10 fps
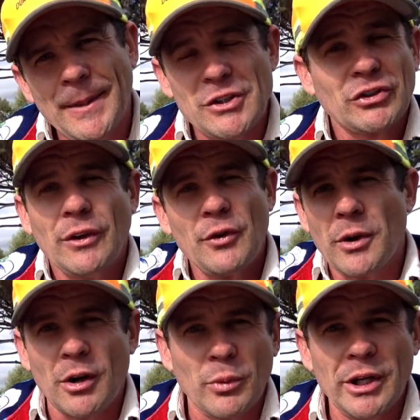And just if you
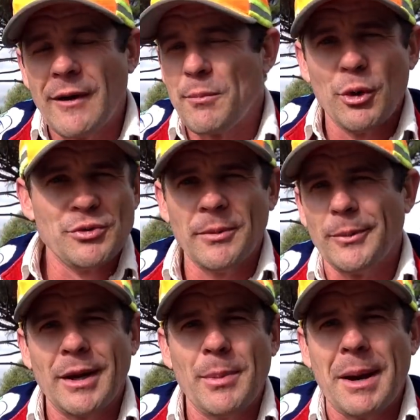wear a wig over a boob job, it
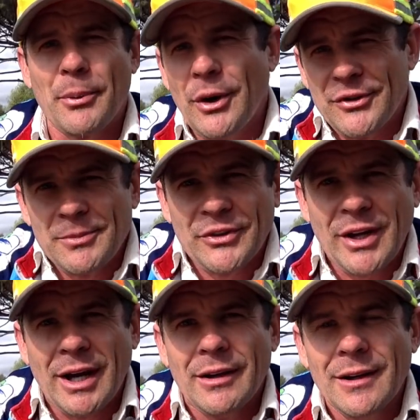doesn't make you a bad person. I'm just
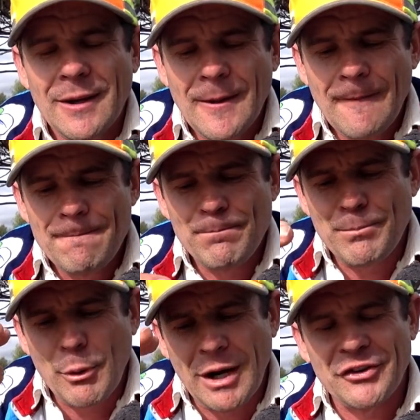saying.
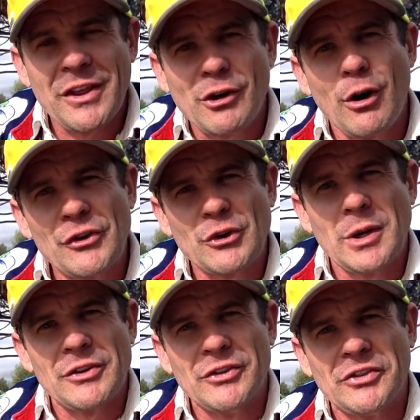People don't understand the
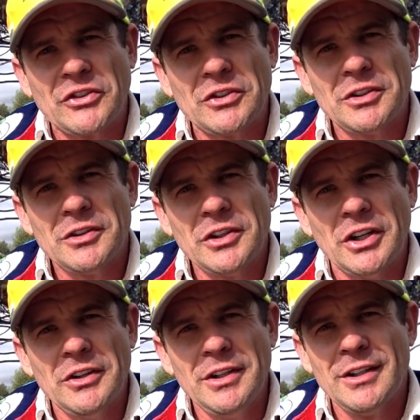consequences, you
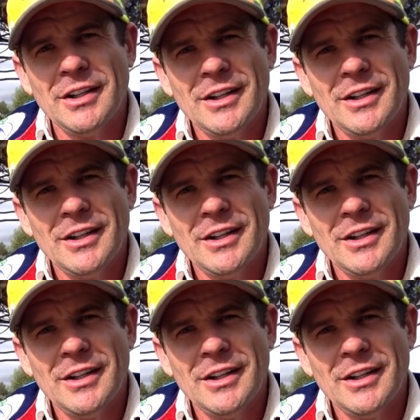know?